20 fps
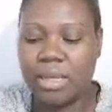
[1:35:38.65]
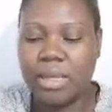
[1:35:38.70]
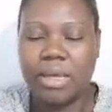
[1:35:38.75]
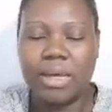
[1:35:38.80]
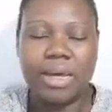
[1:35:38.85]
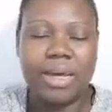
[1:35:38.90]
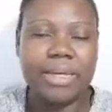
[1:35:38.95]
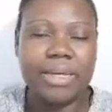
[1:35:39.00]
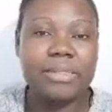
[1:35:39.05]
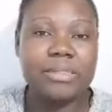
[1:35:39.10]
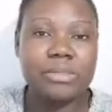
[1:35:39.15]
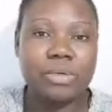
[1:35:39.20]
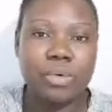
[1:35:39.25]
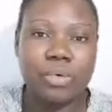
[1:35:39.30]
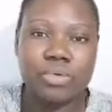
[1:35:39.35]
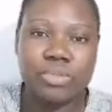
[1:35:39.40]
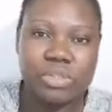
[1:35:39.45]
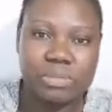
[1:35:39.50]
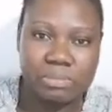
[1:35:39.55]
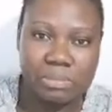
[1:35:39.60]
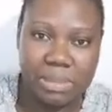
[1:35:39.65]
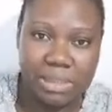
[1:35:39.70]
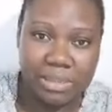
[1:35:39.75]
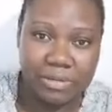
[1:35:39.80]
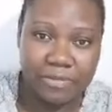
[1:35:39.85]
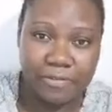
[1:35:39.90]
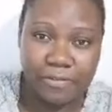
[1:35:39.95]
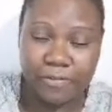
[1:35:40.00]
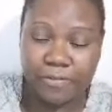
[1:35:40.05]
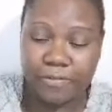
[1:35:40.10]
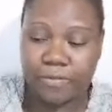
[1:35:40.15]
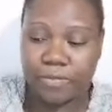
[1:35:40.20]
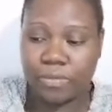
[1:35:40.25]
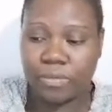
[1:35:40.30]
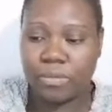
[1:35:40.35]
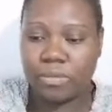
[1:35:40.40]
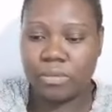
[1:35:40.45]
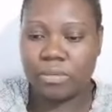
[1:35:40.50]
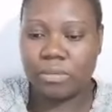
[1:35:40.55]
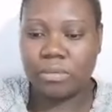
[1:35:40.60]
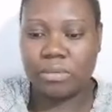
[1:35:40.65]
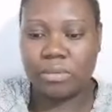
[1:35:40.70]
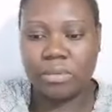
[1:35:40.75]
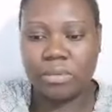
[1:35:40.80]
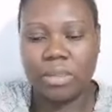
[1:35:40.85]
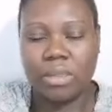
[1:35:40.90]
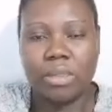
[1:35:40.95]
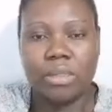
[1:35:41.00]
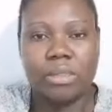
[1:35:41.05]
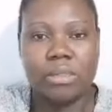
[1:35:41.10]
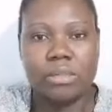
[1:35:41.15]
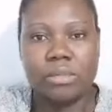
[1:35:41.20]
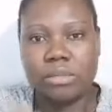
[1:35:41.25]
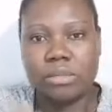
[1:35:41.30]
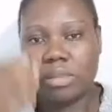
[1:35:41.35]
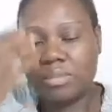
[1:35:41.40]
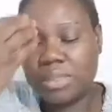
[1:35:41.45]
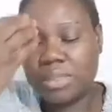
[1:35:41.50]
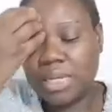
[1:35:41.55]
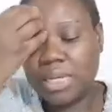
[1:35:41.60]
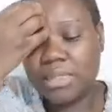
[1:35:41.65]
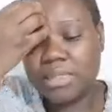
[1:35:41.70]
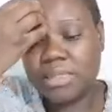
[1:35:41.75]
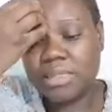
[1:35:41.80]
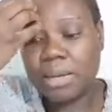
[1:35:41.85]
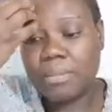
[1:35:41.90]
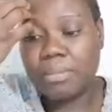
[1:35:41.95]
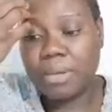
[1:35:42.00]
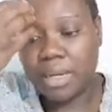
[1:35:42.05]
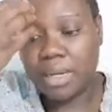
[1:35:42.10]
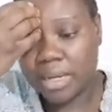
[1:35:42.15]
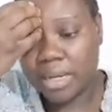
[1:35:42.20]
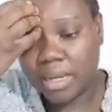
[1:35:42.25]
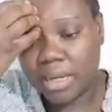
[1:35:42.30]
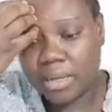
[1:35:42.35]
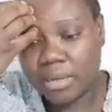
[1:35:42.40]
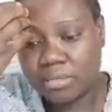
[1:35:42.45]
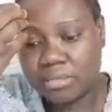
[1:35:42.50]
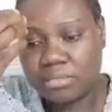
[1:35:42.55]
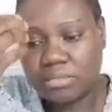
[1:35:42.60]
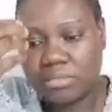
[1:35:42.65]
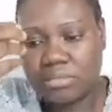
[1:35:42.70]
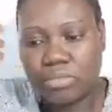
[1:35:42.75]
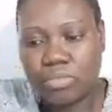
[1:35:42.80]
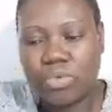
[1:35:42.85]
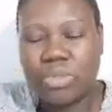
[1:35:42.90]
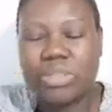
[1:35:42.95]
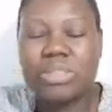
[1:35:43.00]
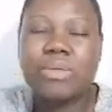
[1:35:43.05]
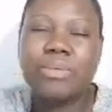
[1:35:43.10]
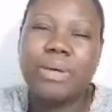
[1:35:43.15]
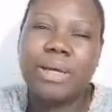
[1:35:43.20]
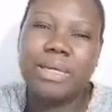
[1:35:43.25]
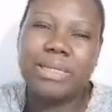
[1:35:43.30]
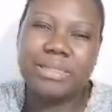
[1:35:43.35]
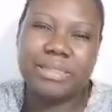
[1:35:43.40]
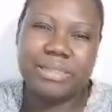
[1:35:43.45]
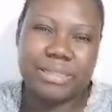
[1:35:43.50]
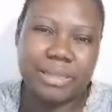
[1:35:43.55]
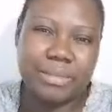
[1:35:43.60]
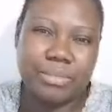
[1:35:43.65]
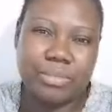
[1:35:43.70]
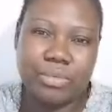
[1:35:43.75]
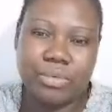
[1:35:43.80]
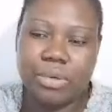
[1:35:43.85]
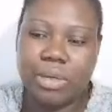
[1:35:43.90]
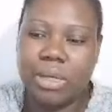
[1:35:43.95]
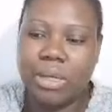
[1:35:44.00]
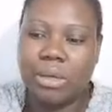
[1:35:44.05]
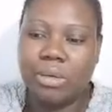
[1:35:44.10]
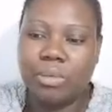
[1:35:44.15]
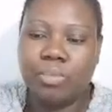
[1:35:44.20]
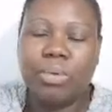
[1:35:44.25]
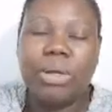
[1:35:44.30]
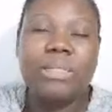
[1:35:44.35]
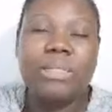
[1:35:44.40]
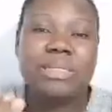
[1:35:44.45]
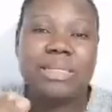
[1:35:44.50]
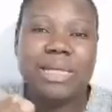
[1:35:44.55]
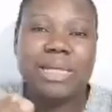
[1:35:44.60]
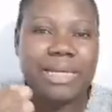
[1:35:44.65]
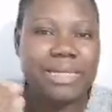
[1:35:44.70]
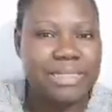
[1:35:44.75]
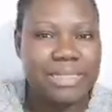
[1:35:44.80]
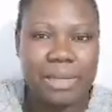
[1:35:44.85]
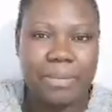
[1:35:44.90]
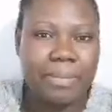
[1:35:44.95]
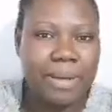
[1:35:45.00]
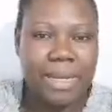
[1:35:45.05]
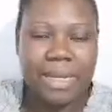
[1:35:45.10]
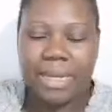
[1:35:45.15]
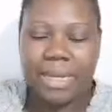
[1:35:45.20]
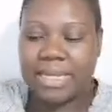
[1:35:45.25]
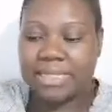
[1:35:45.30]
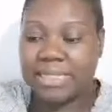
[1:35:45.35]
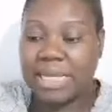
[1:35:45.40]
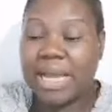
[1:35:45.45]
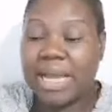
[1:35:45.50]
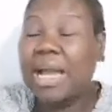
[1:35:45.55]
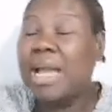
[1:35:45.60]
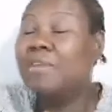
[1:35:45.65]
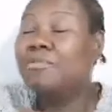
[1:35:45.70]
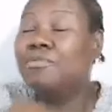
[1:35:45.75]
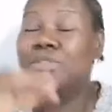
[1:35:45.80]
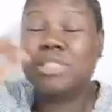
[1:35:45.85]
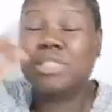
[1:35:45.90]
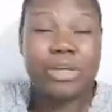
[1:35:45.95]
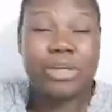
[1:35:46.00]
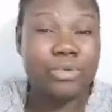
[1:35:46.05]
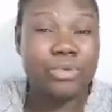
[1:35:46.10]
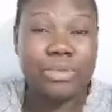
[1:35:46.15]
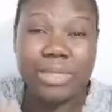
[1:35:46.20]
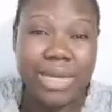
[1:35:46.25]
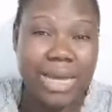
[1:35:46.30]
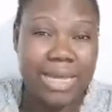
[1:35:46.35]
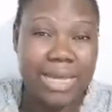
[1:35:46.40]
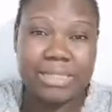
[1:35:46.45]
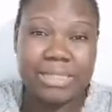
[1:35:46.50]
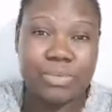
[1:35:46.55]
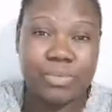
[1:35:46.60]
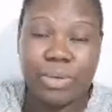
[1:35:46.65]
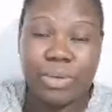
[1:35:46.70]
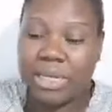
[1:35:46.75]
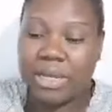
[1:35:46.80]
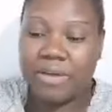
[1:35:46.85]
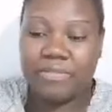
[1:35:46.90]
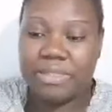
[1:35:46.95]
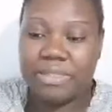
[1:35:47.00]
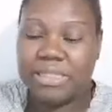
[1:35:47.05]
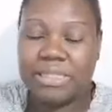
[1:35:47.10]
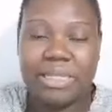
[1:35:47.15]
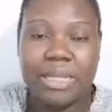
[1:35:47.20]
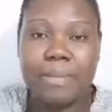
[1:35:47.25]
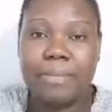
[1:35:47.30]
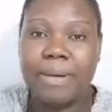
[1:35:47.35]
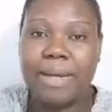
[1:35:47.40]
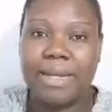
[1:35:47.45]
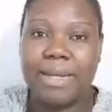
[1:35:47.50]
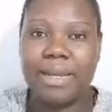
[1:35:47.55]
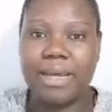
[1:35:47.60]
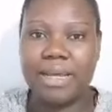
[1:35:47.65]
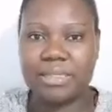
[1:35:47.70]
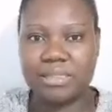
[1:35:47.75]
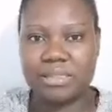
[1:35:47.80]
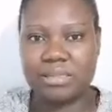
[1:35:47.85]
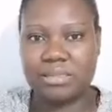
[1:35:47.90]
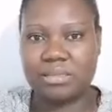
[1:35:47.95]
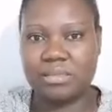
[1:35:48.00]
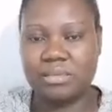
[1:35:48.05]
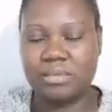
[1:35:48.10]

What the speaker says: I eat oatmeal fufu. Sometimes I eat amala. Once in a while I eat semo. When did I eat eba last? I can't even tell you guys when I've eaten eba last.